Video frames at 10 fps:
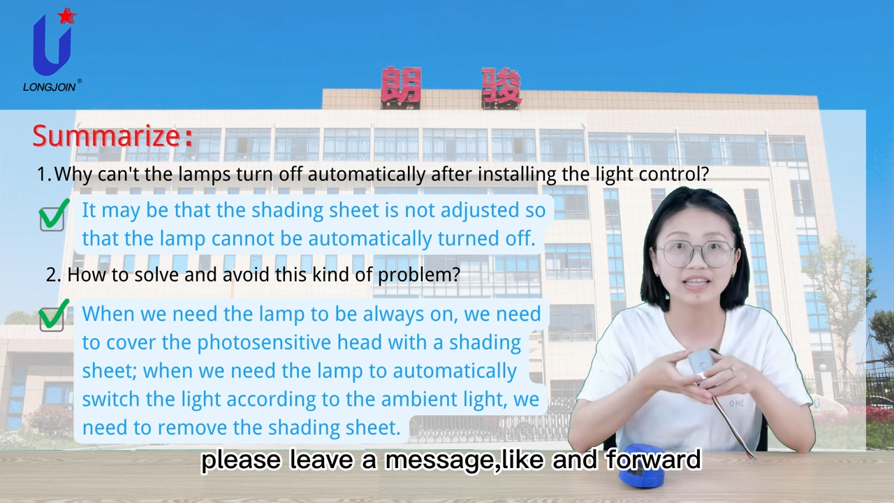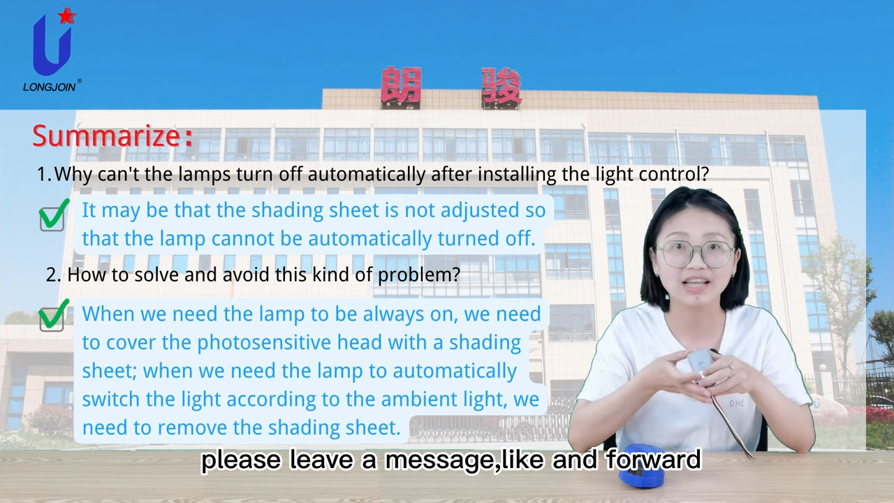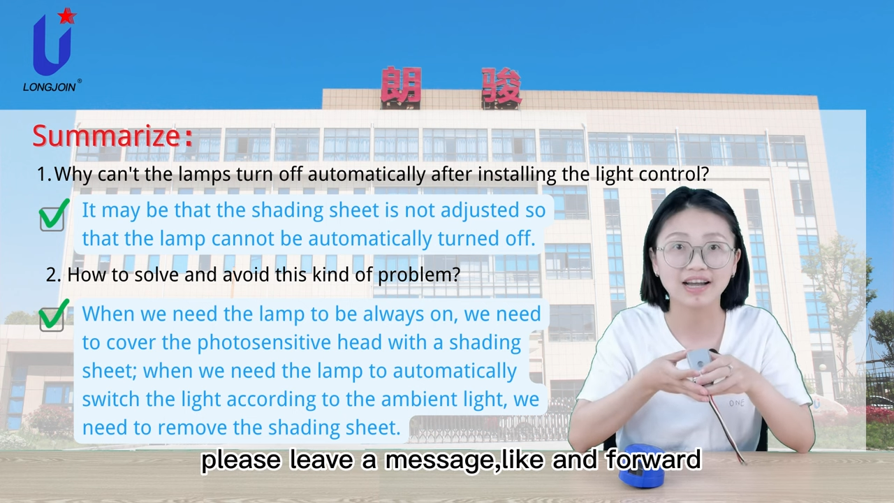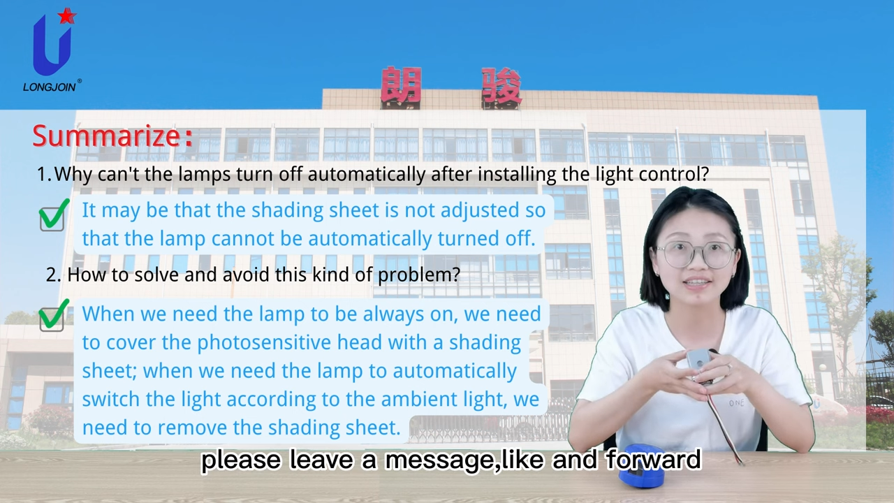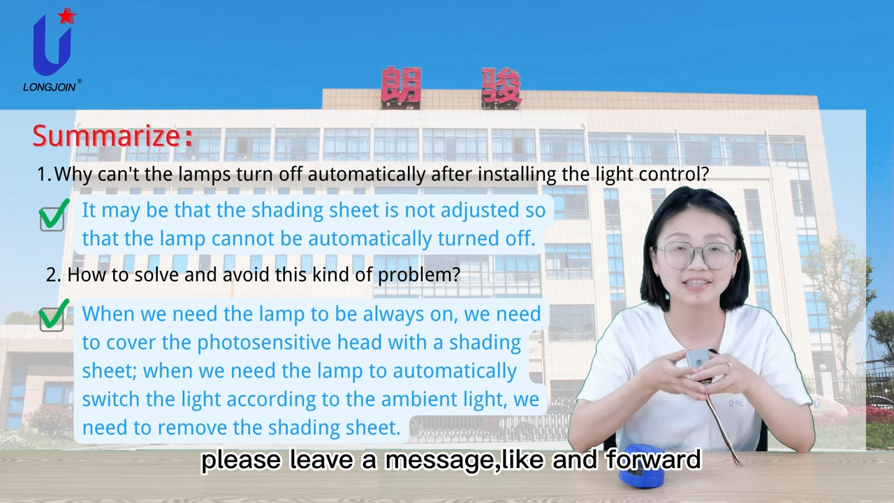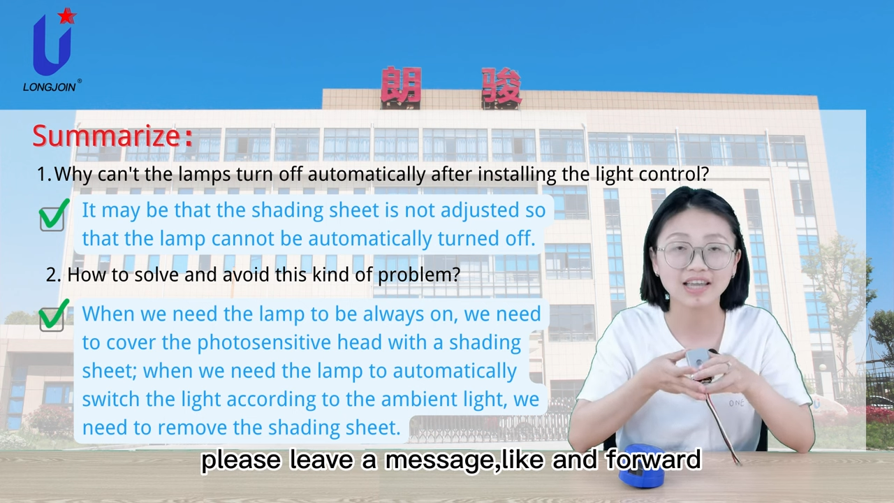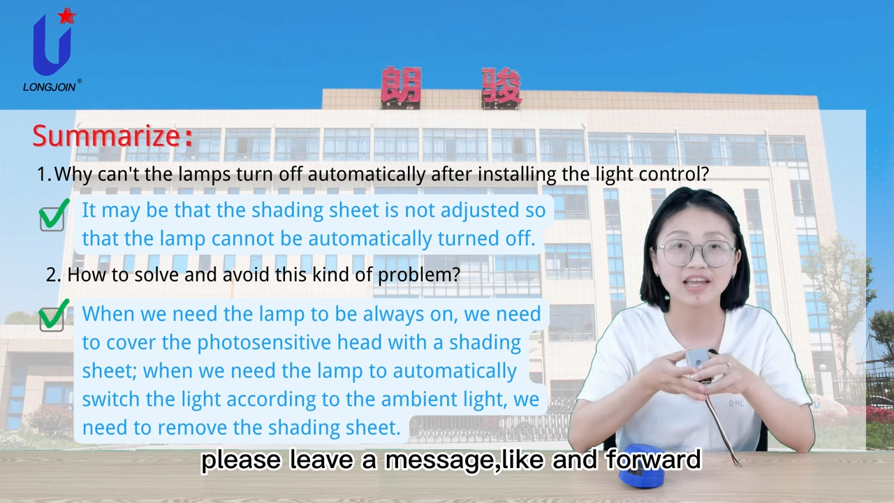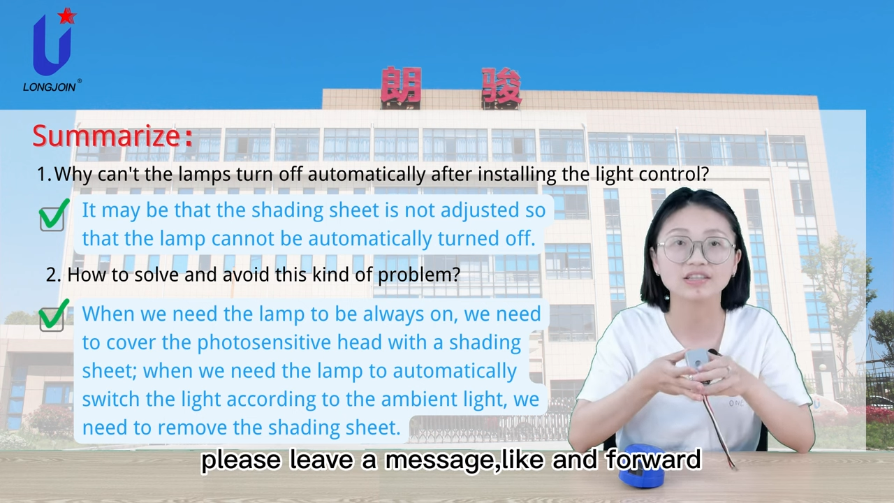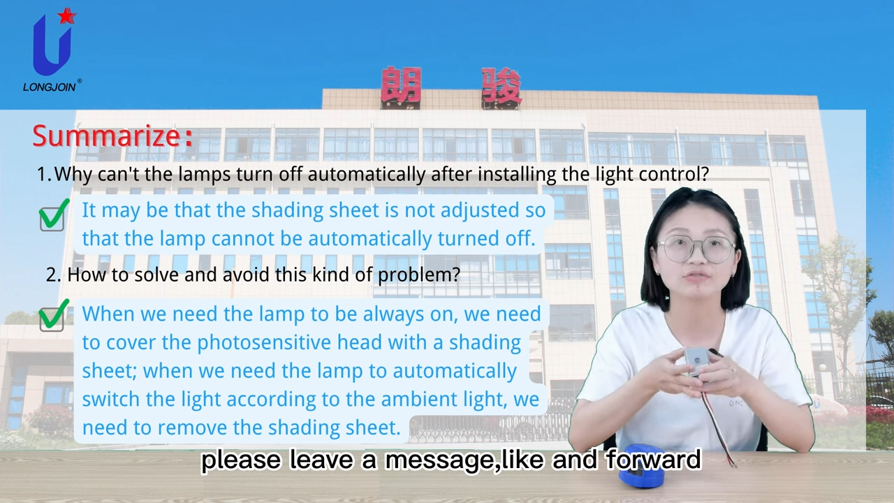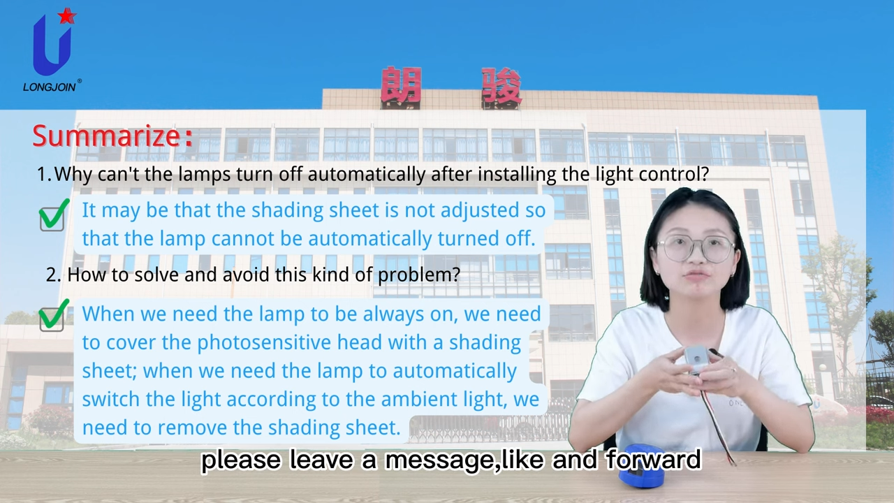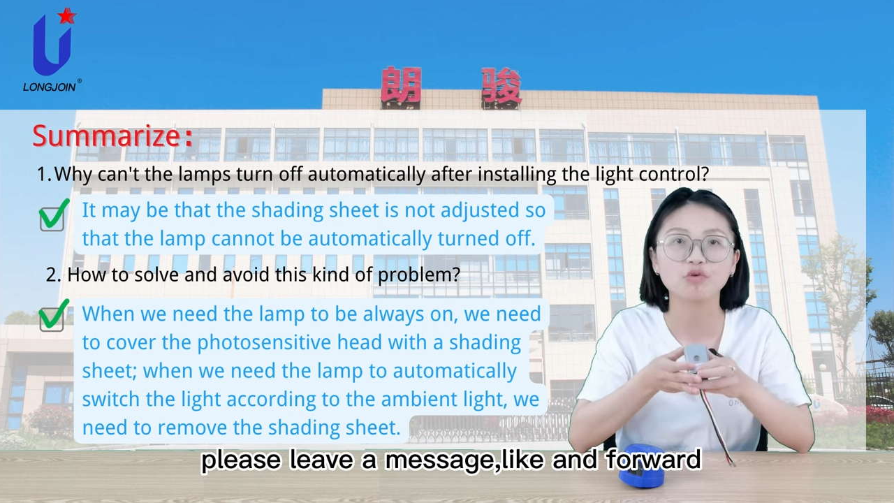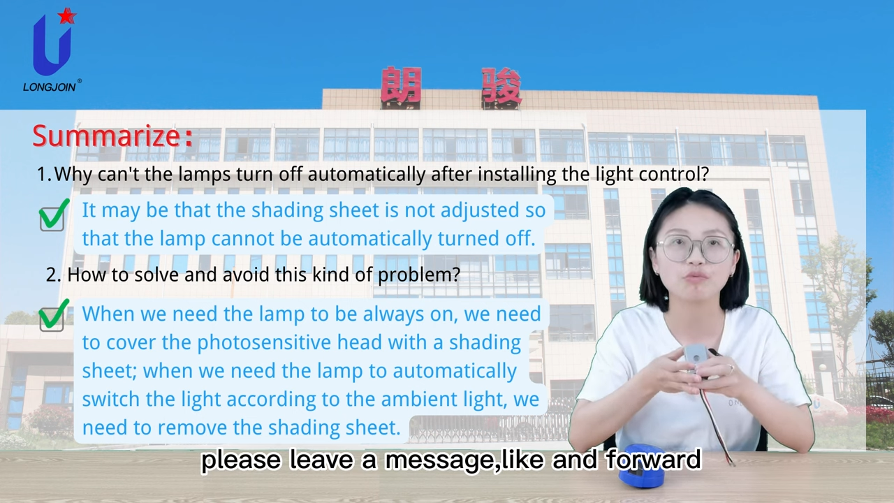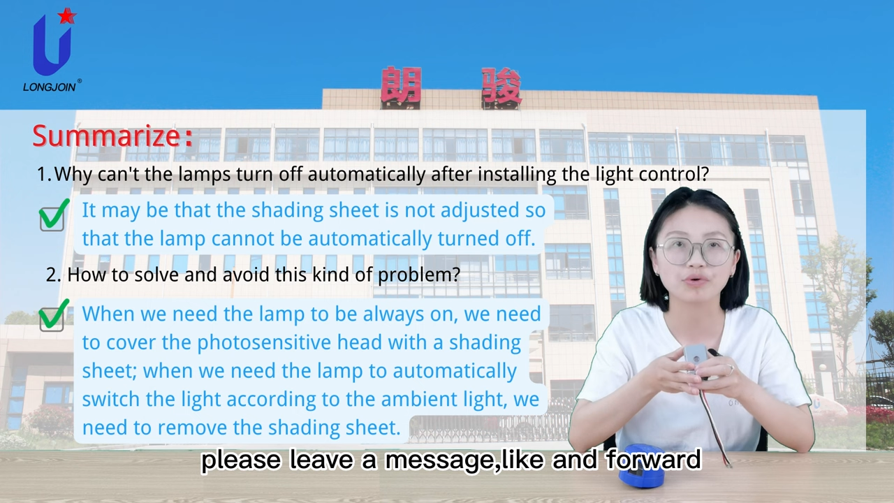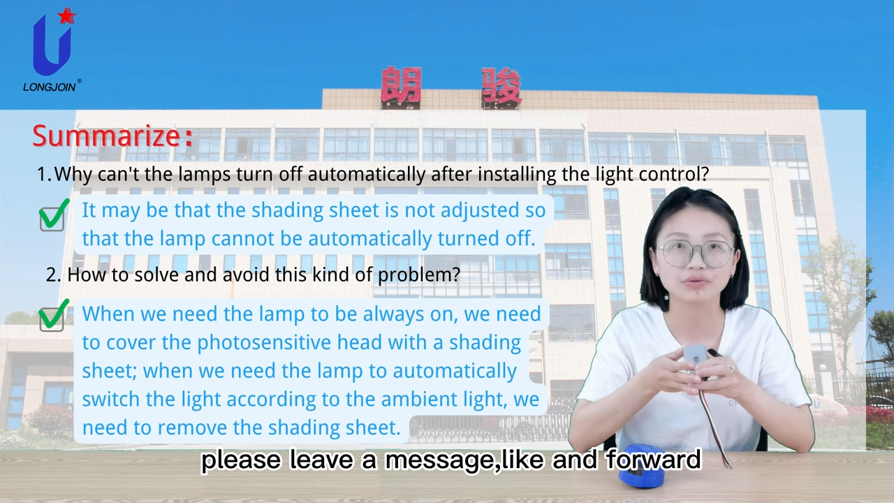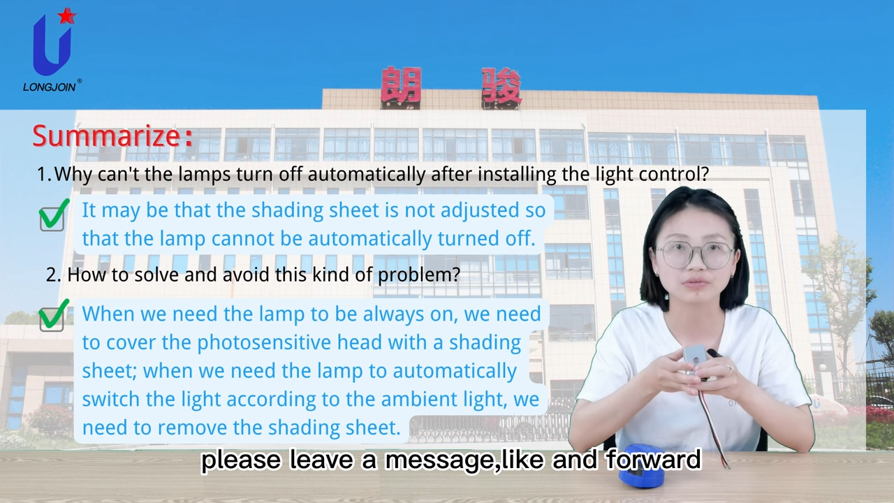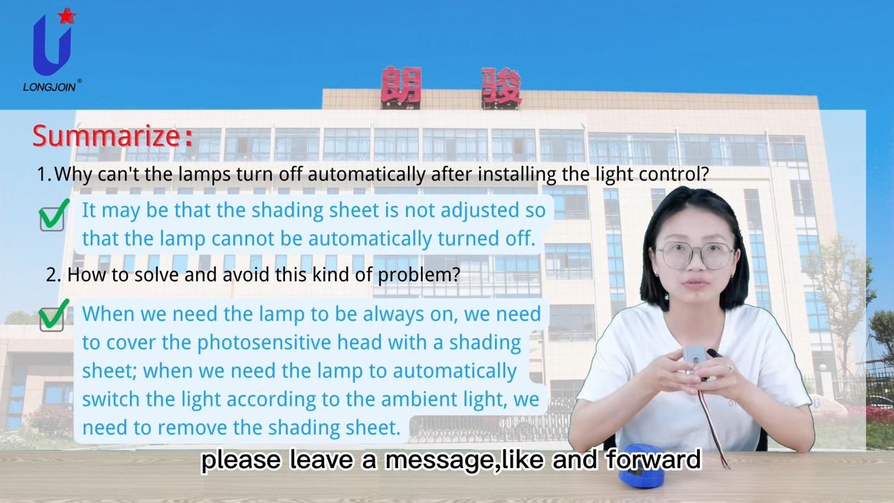like and forward.